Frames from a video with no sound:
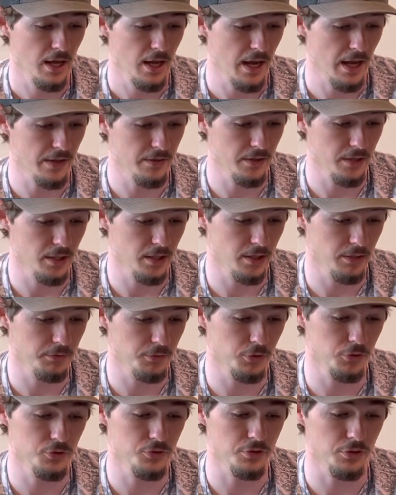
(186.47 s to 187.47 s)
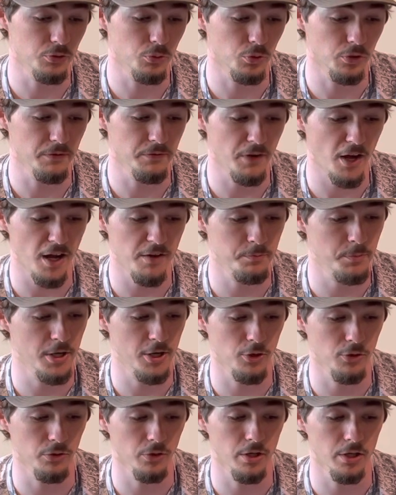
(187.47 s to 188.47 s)
And then if you're using
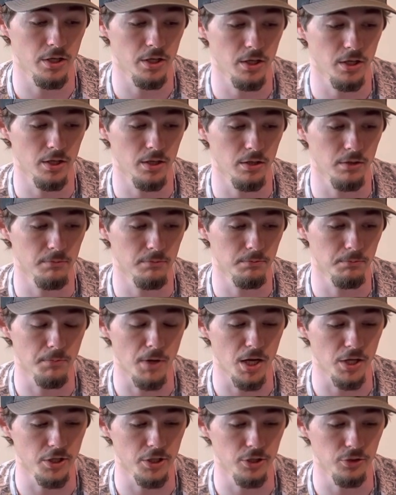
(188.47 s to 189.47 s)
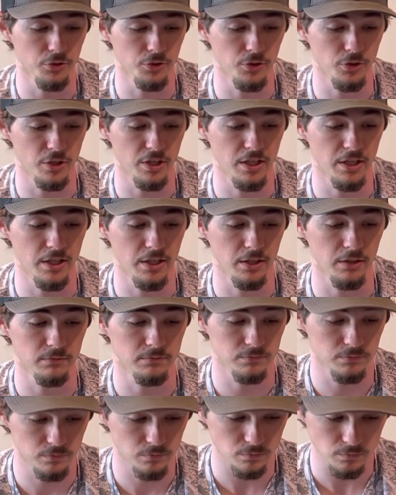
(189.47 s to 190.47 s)
25-pound mono, you're getting
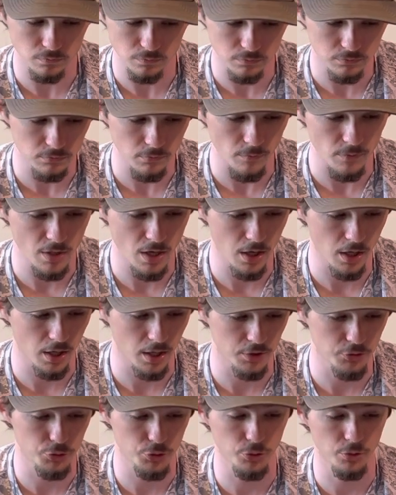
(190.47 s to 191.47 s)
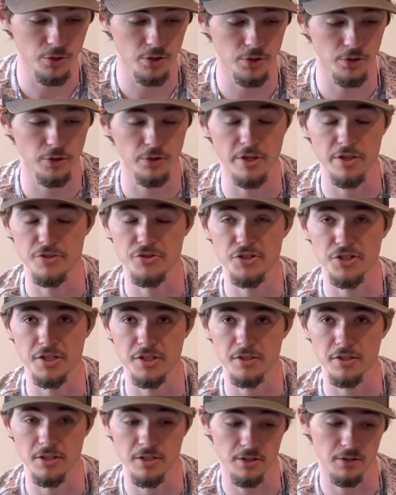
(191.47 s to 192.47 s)

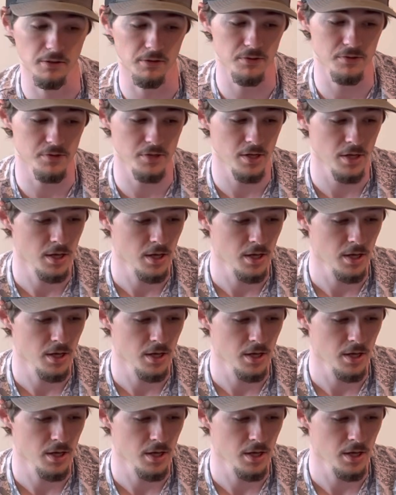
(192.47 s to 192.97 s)
260 yards.